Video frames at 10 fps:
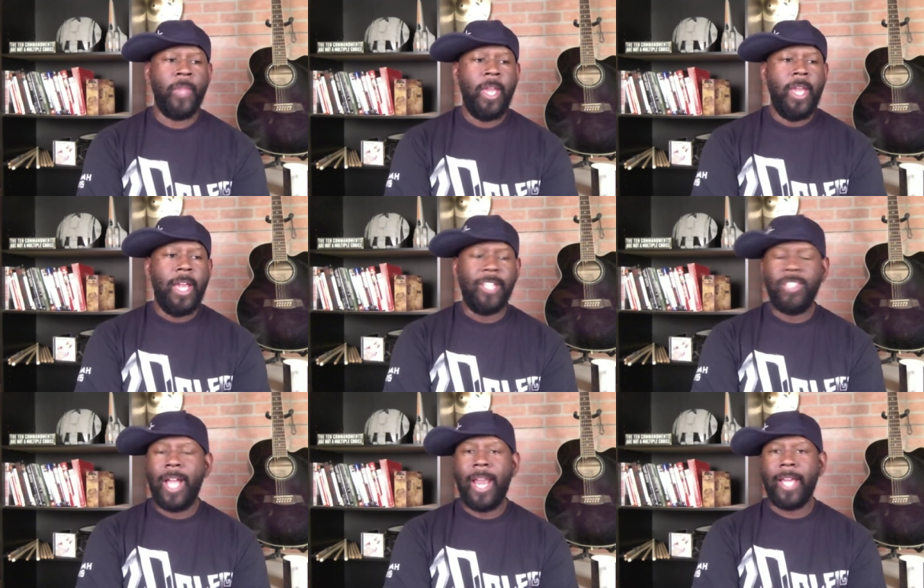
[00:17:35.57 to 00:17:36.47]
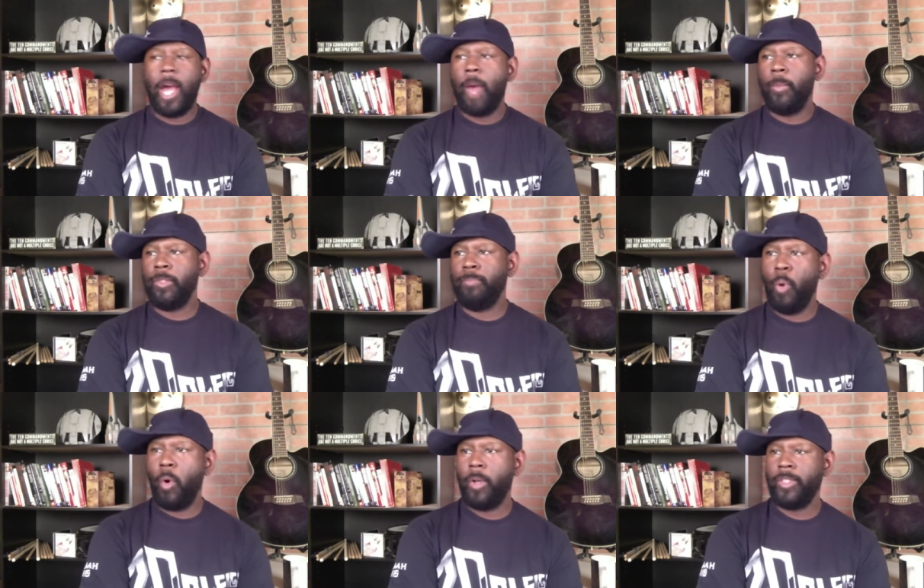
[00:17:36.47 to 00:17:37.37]
it's not like God was
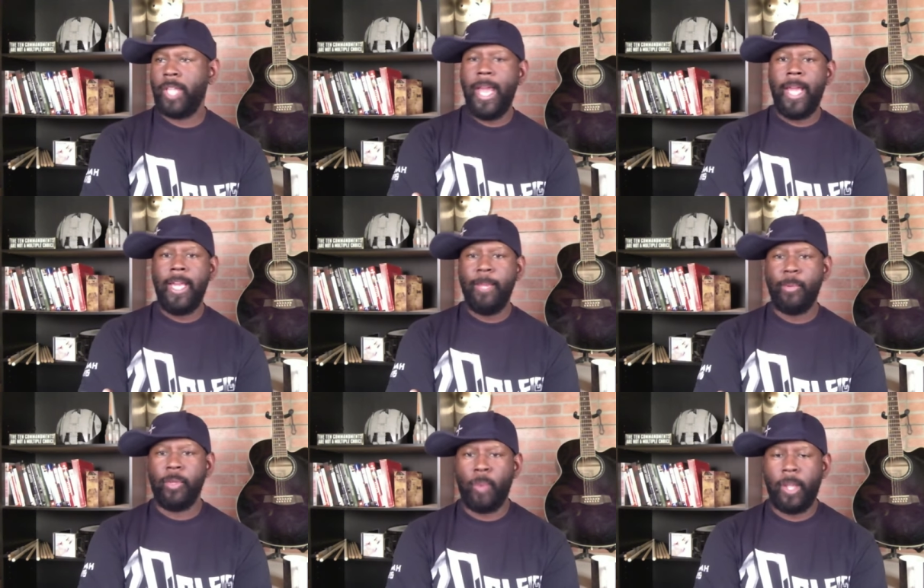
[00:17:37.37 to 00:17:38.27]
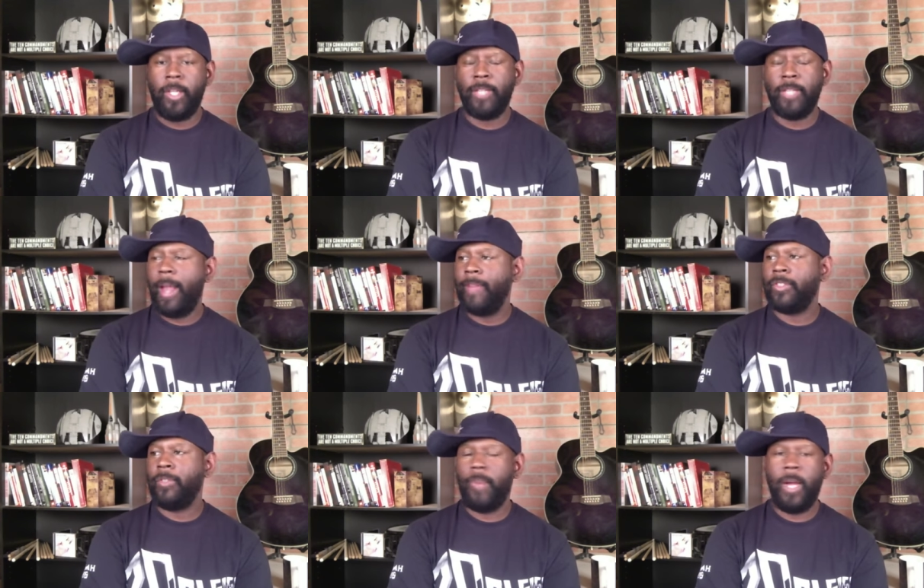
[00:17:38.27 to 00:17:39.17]
bored and said, hey, Hebrews, you guys want to have
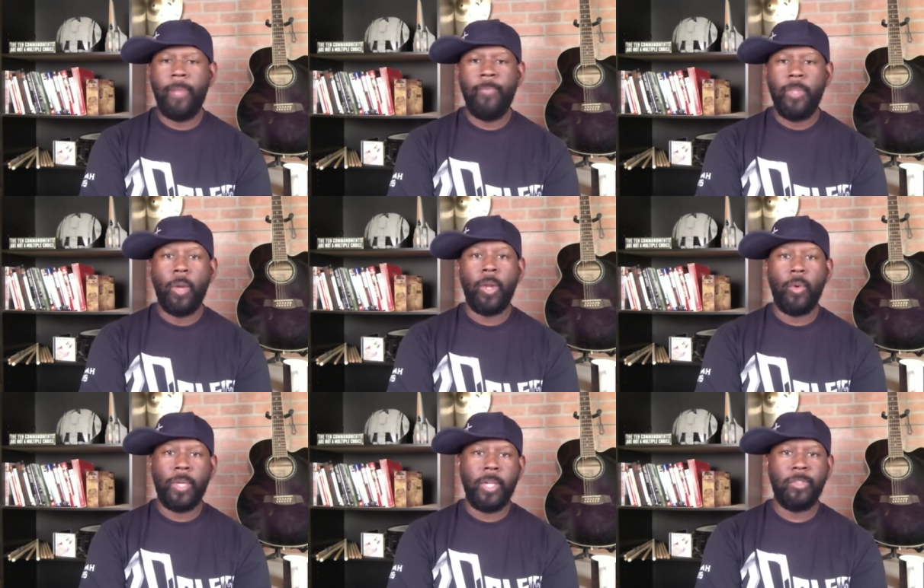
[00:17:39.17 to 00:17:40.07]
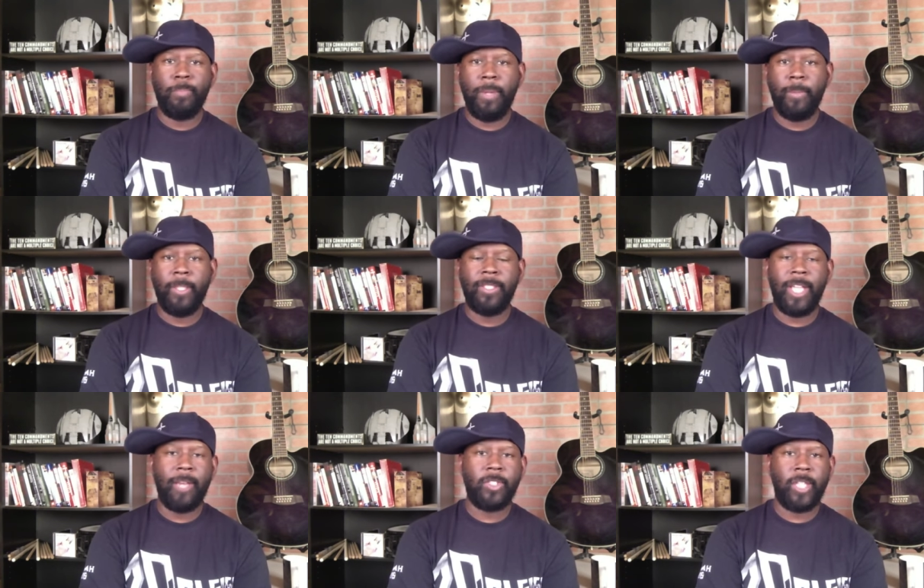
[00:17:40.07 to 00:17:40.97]
some fun? You want to go kill some people and take
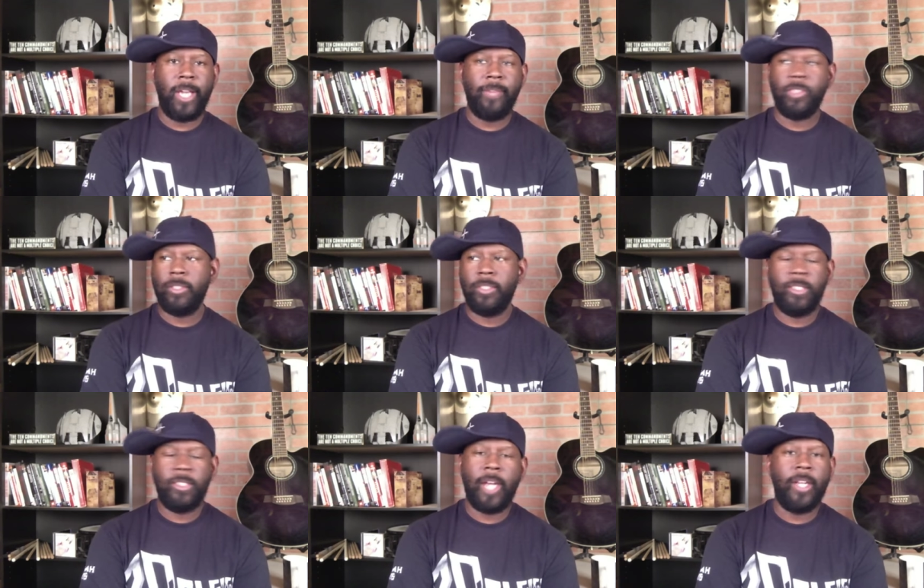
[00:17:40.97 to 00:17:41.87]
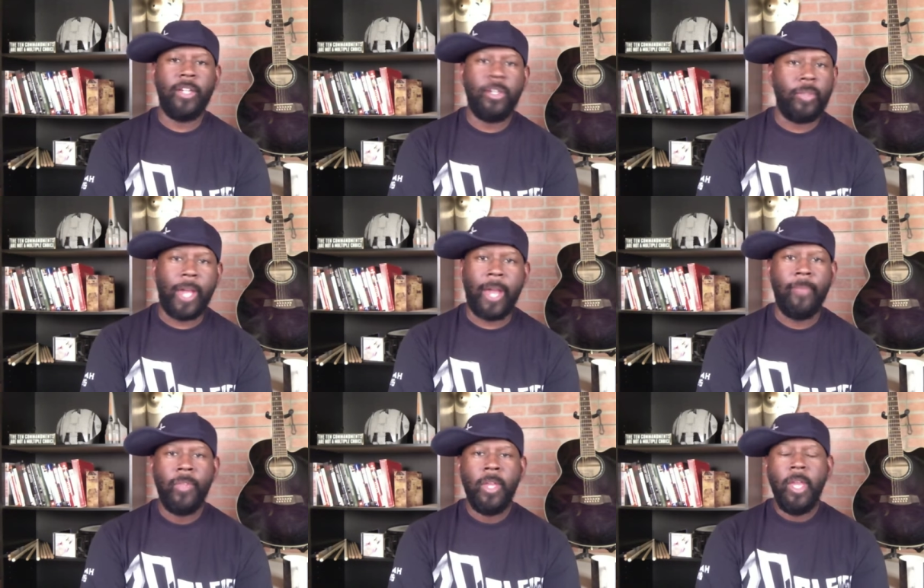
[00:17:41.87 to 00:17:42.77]
them as slaves? God doesn't do that.
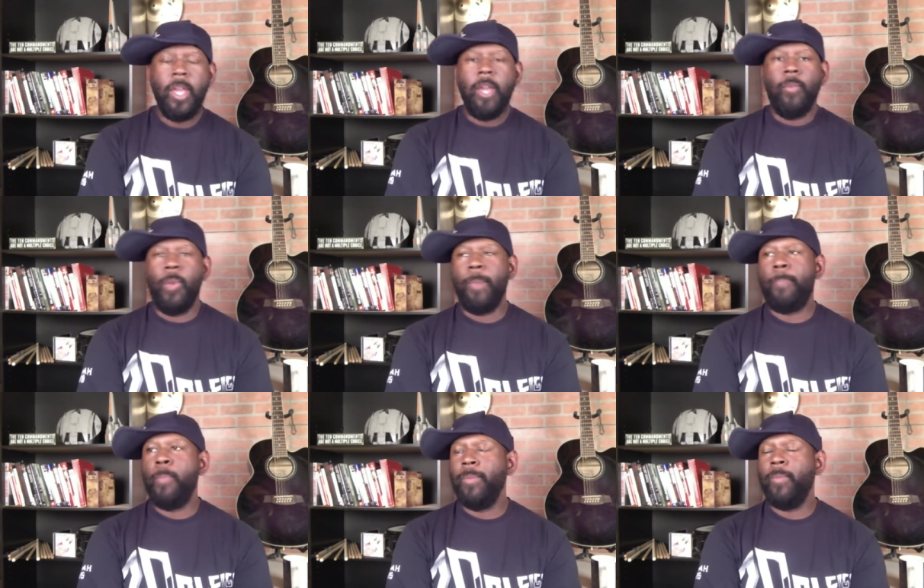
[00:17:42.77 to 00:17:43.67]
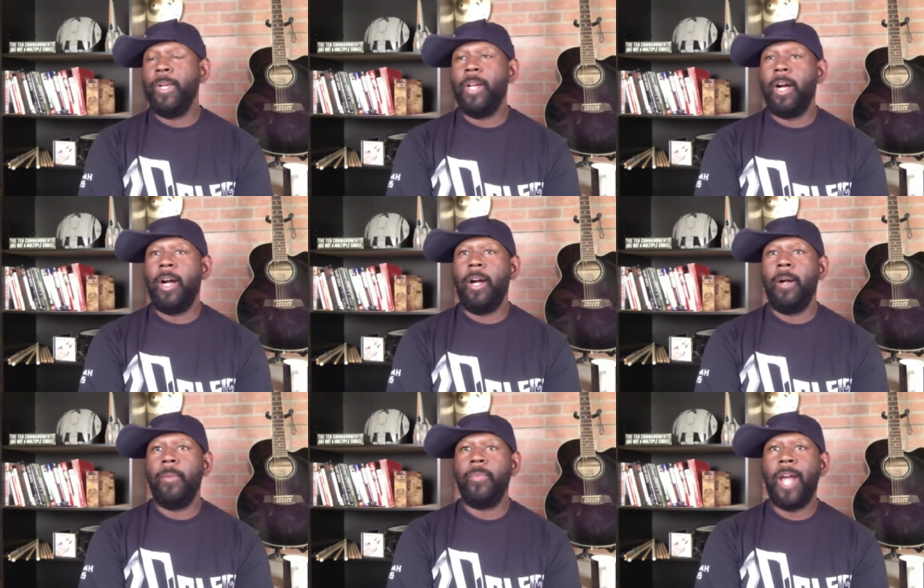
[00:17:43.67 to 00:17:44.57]
When, when, when
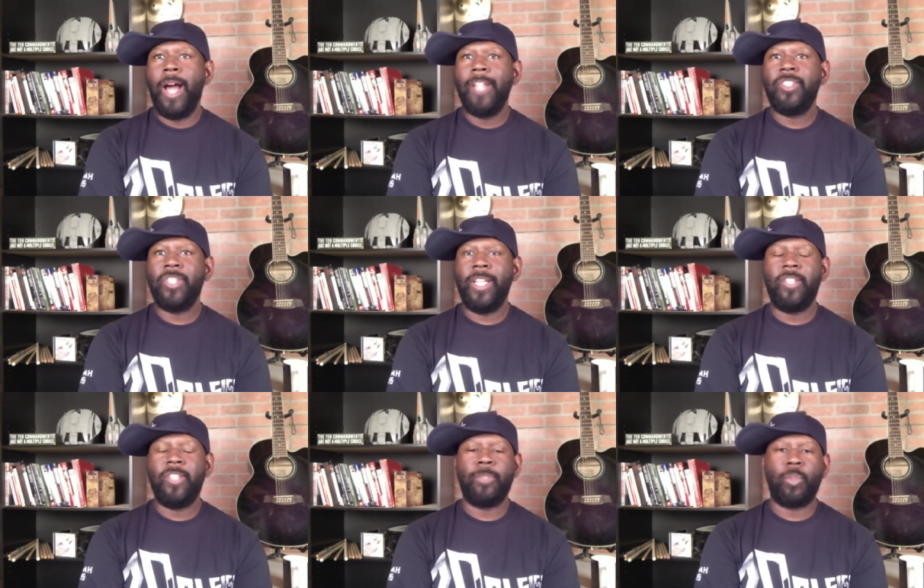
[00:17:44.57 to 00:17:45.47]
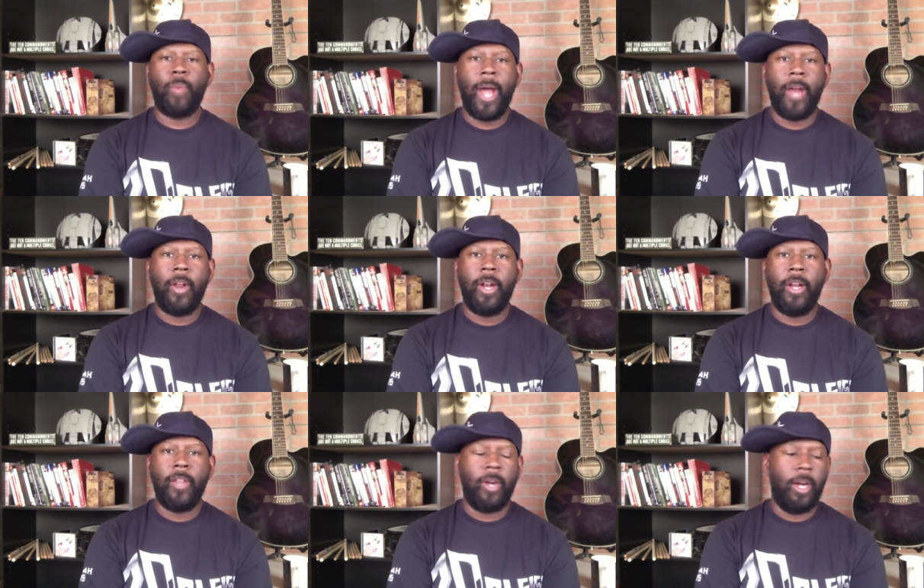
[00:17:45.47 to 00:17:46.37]
uh, God sends them to ride on
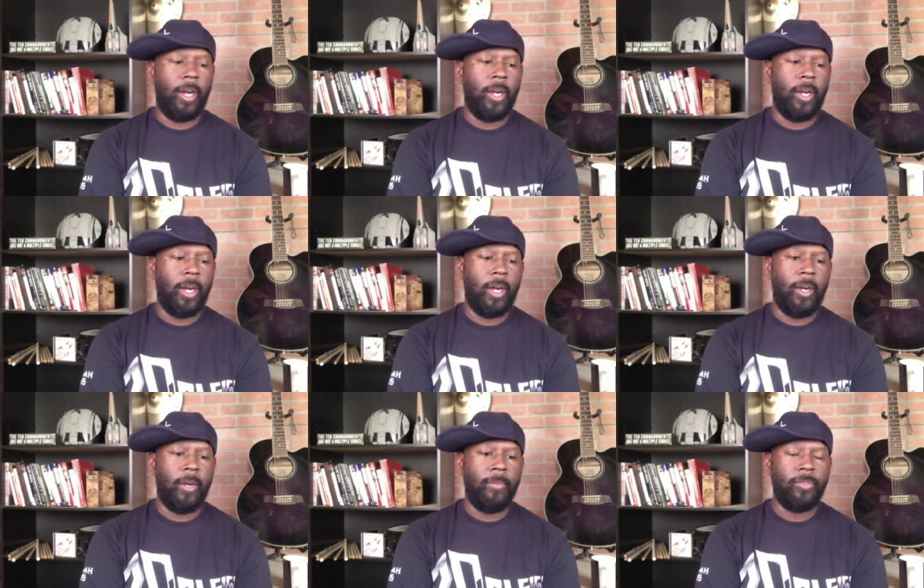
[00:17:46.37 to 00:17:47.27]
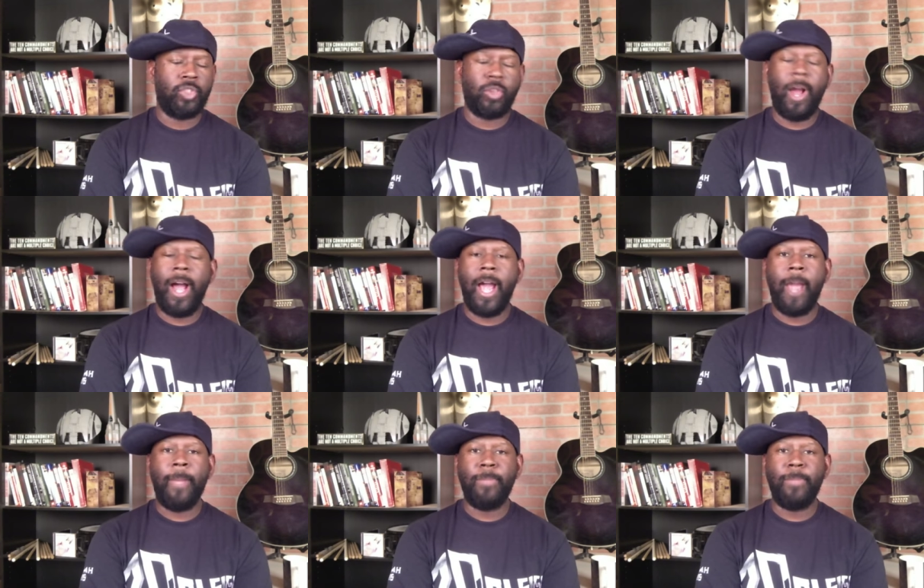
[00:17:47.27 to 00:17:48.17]
another uh, um, tribe,
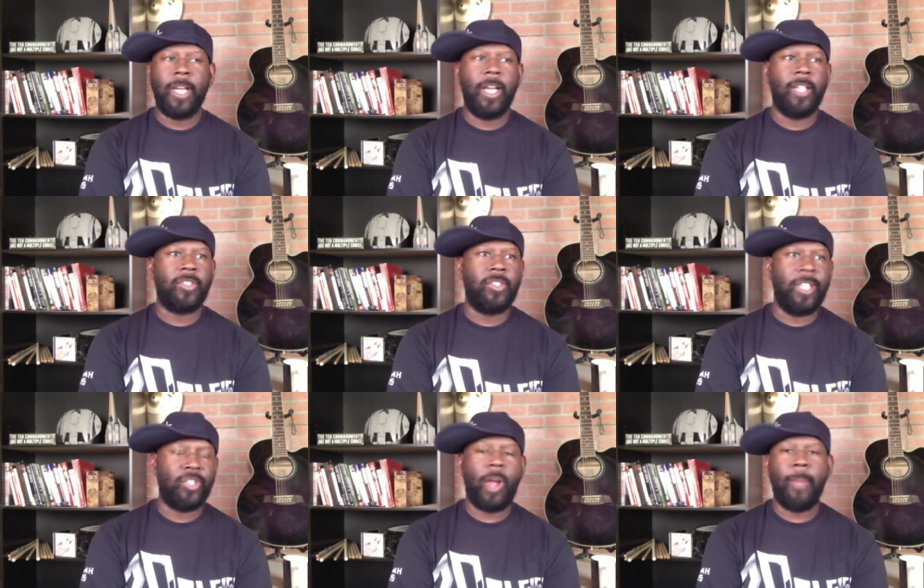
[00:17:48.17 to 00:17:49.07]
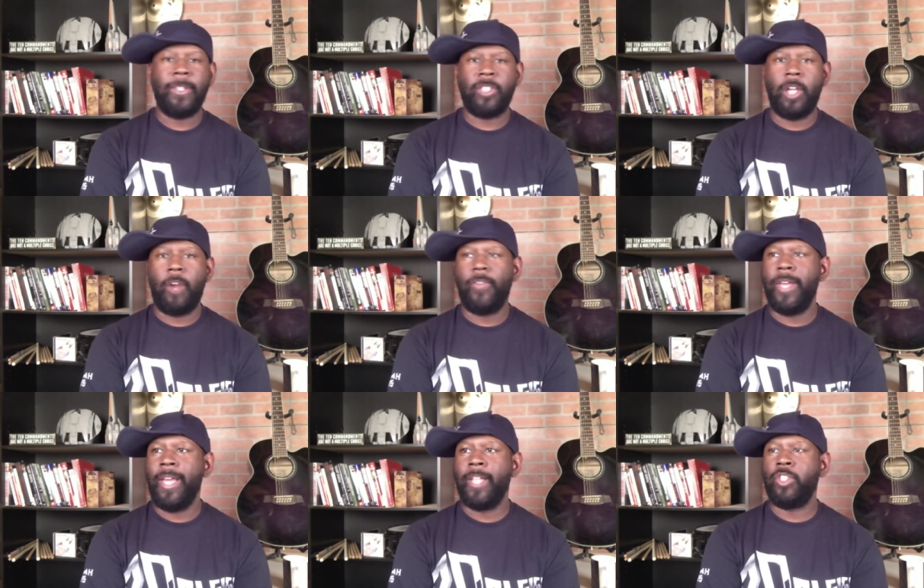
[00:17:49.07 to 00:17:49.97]
it's because this tribe itself
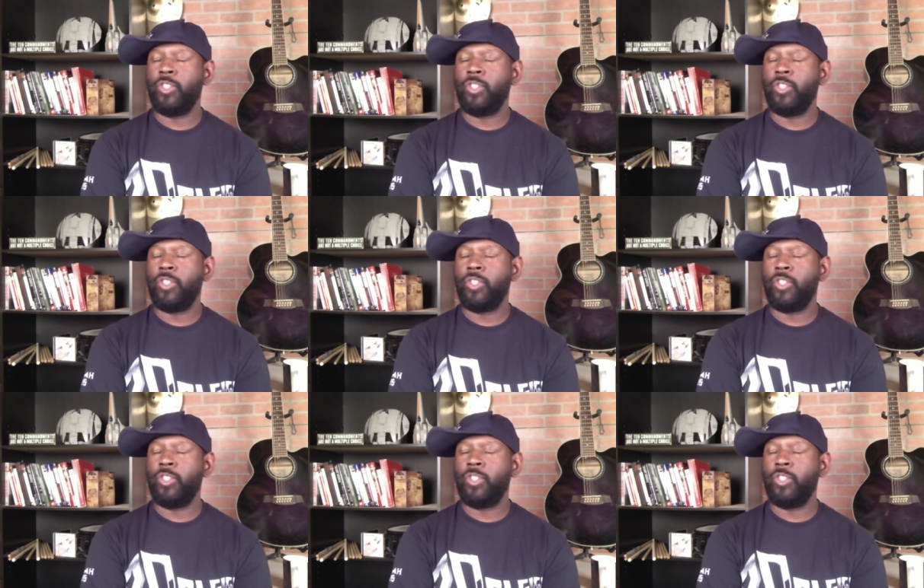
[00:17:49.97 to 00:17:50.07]
is just